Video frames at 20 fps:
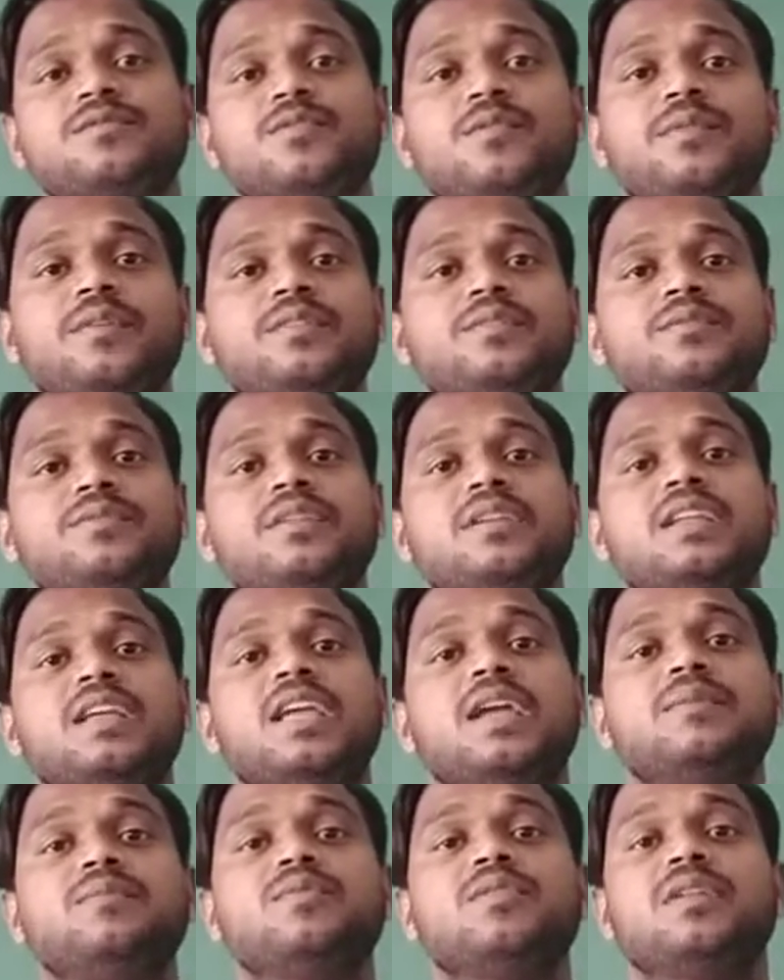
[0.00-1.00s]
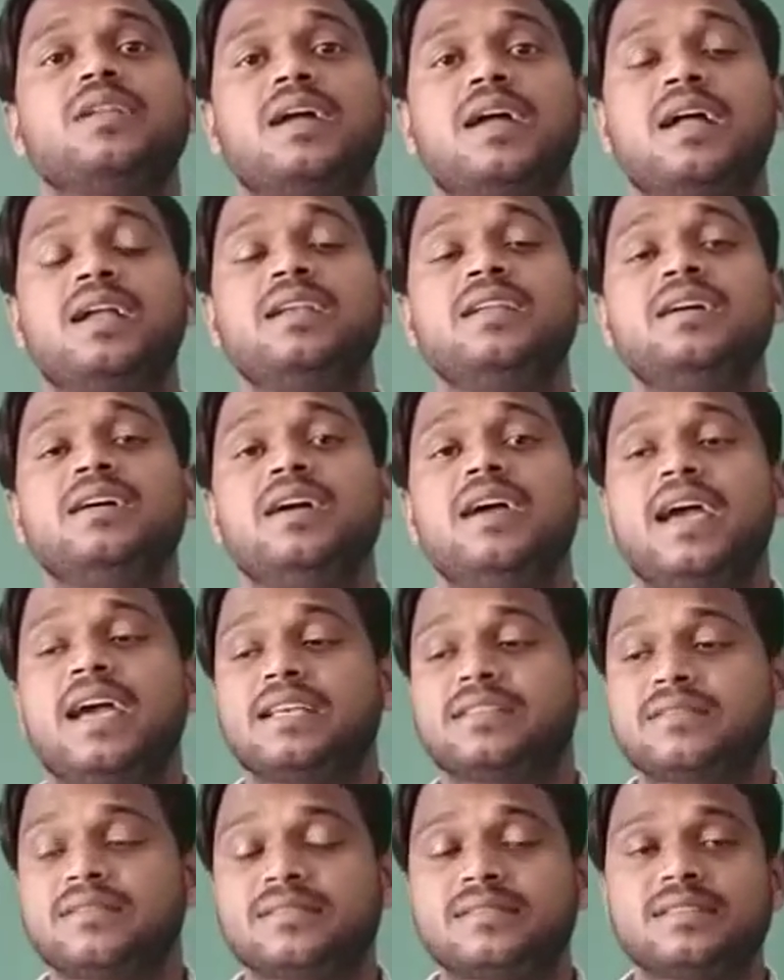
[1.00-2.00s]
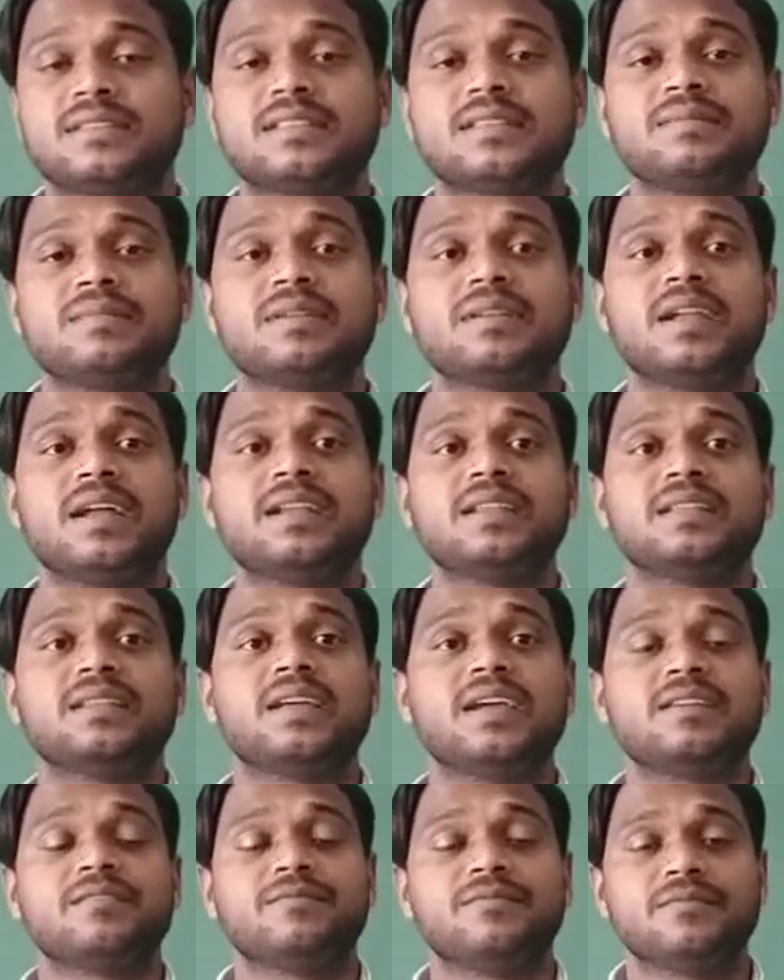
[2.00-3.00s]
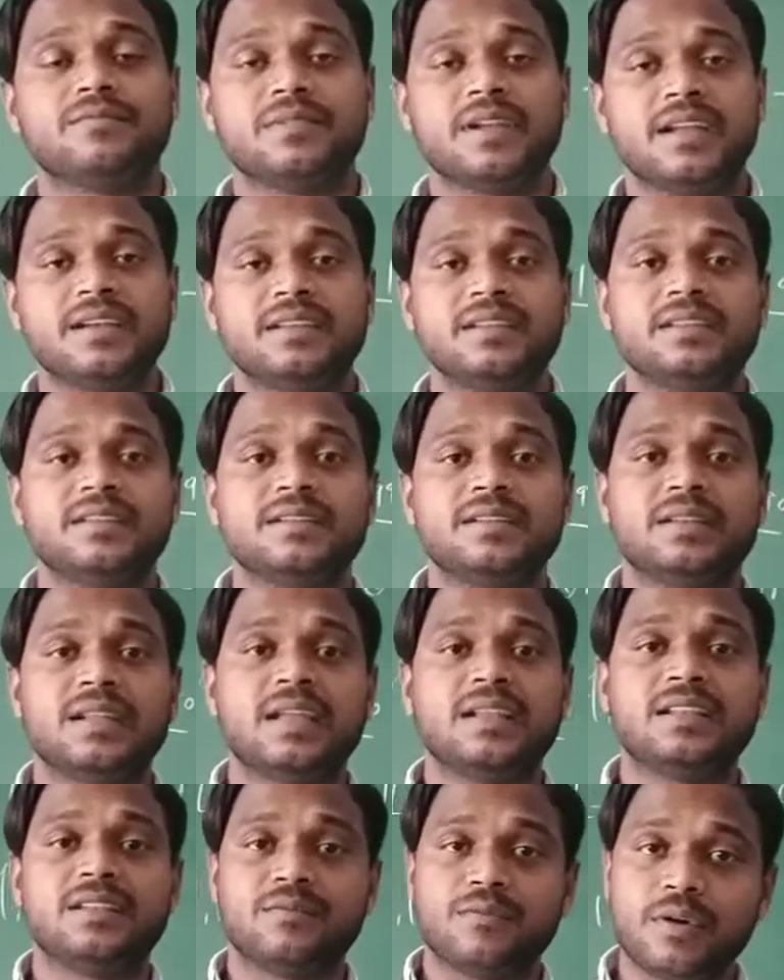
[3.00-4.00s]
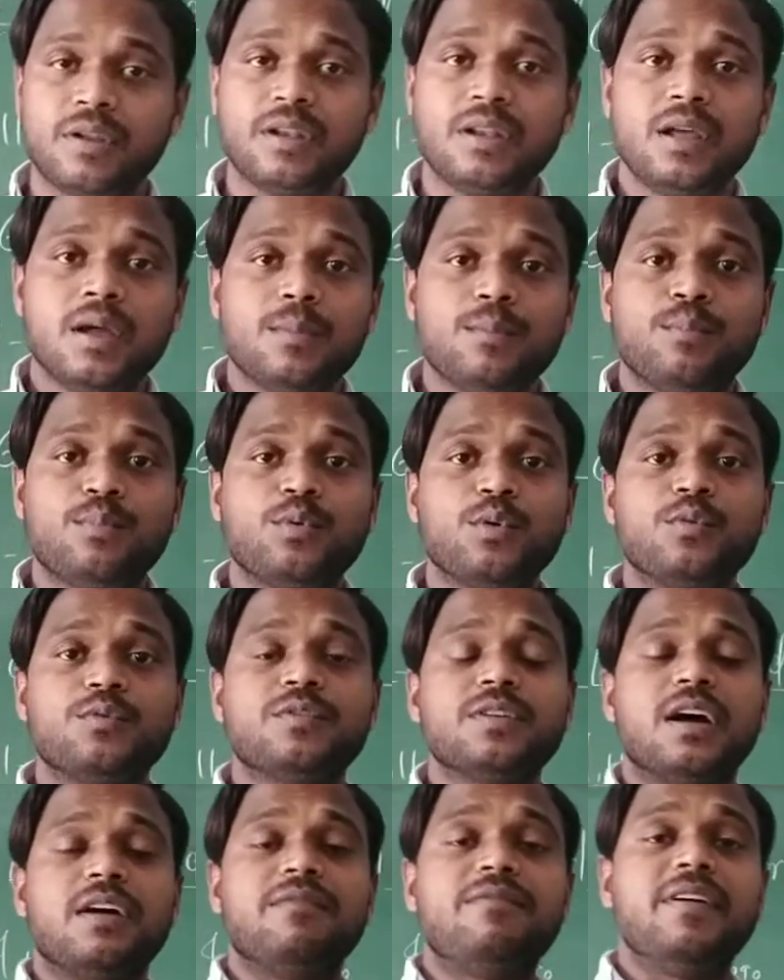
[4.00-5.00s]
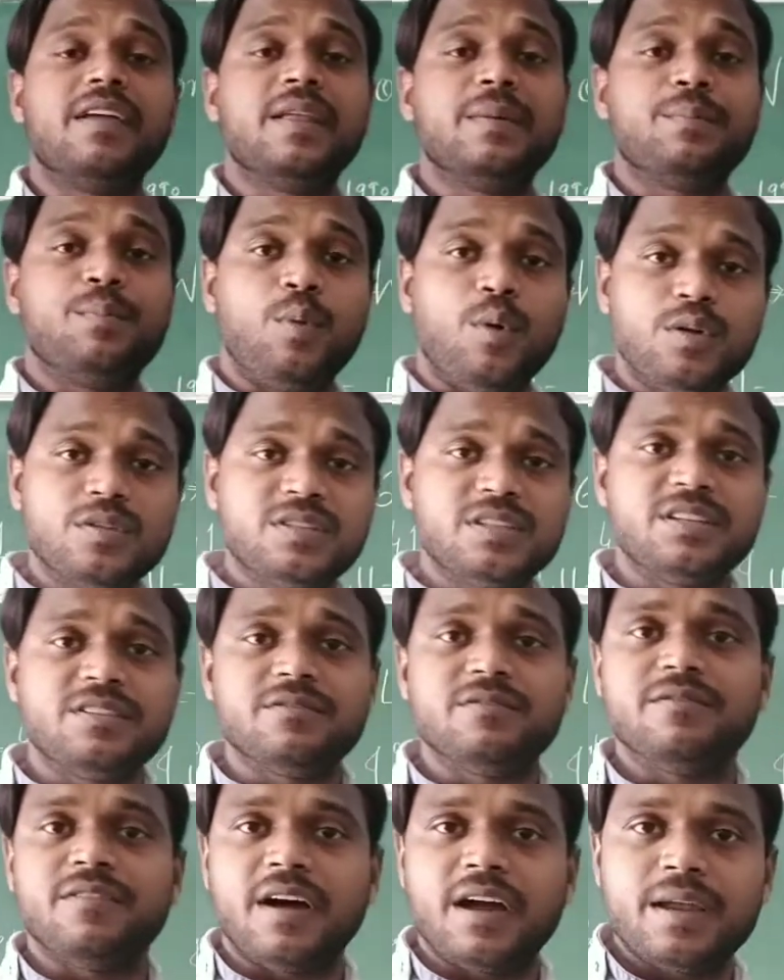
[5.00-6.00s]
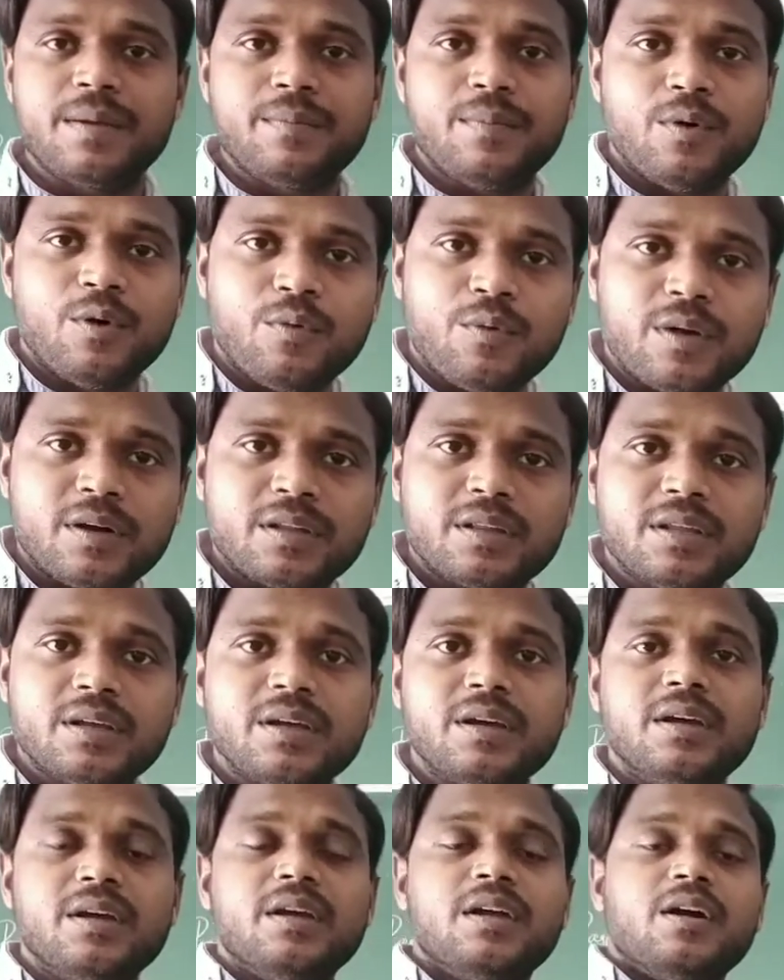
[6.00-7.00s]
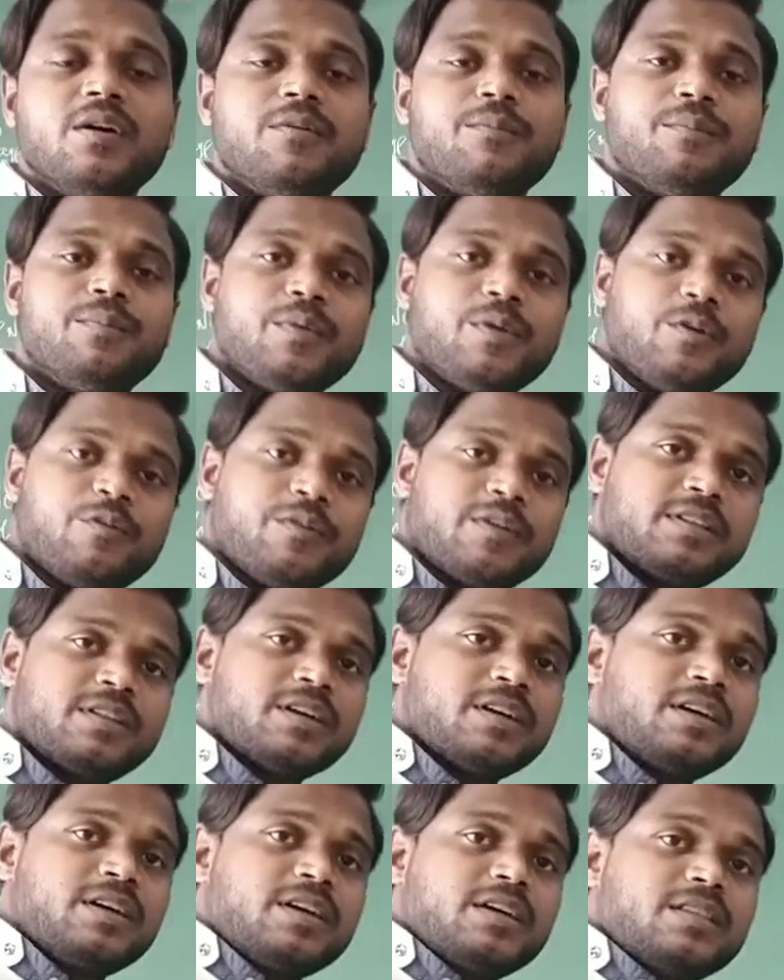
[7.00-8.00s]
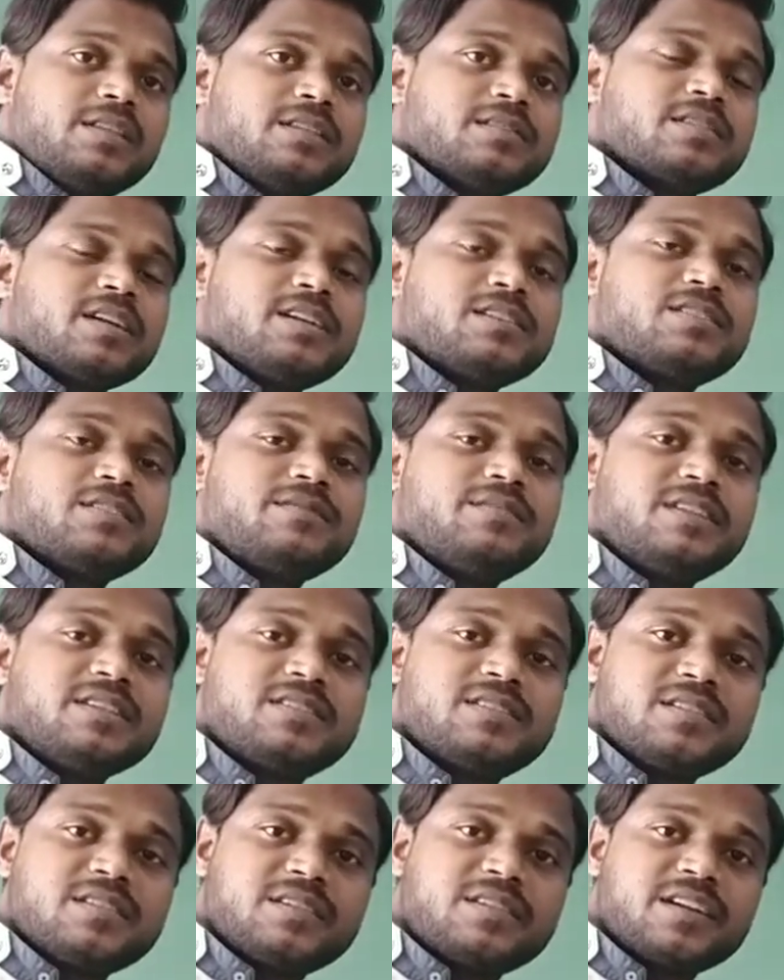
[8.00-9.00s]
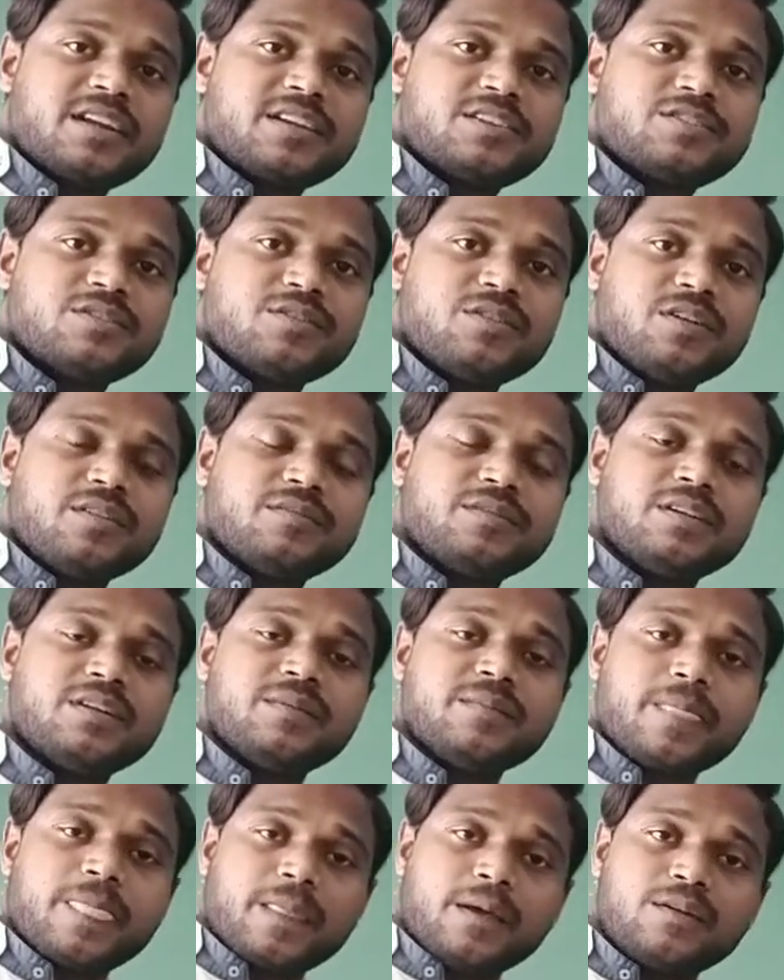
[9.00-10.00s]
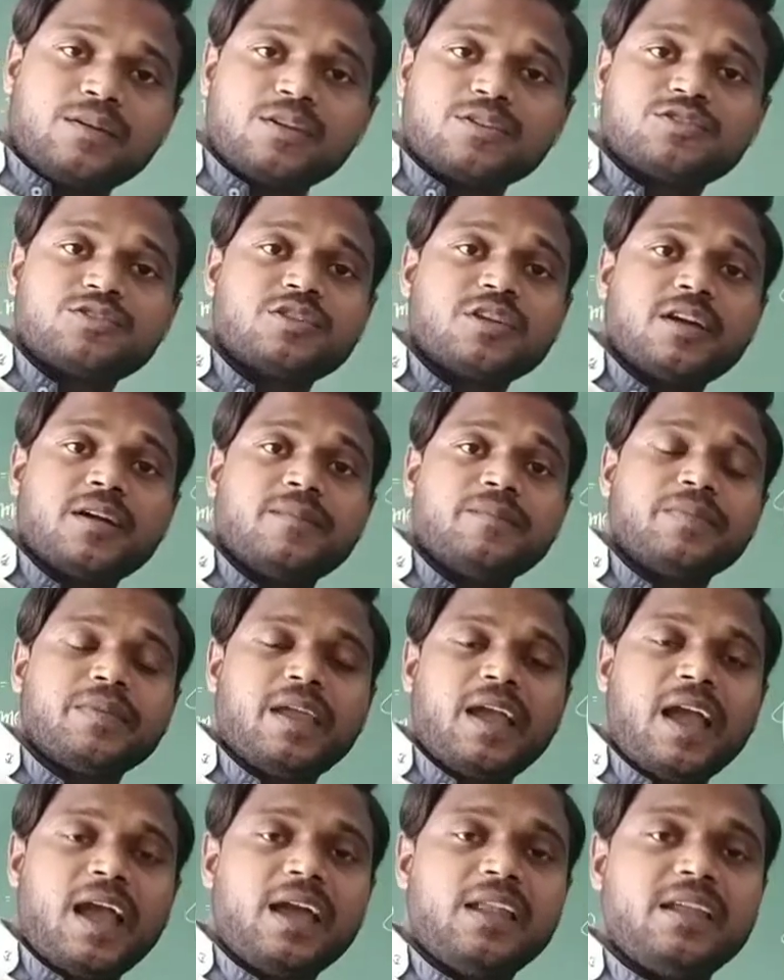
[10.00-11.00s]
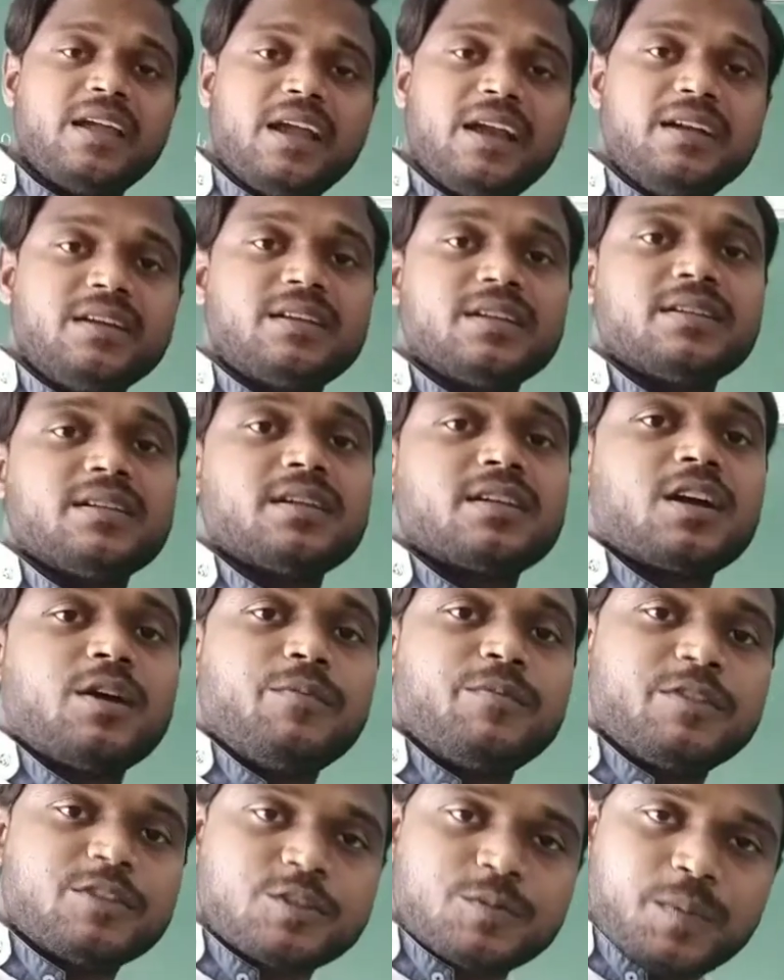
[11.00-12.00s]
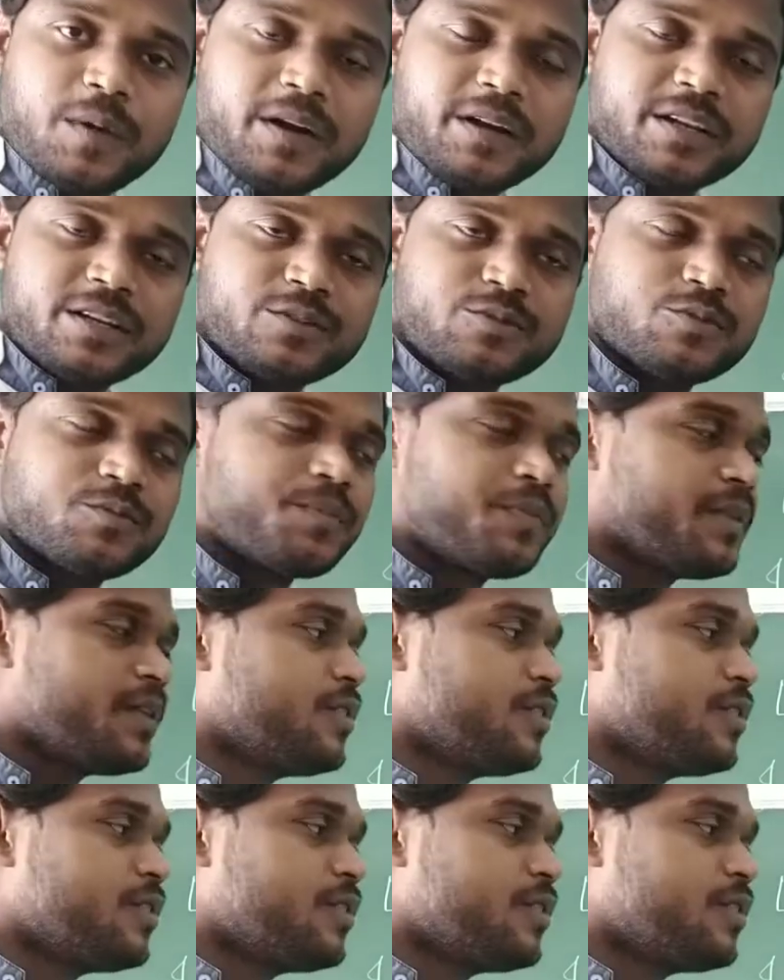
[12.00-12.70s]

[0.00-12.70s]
of Soviet Union came to an end, as December 1991 proved a very positive vibe over this kinds of disintegration of the Russia and internal Communist Party too.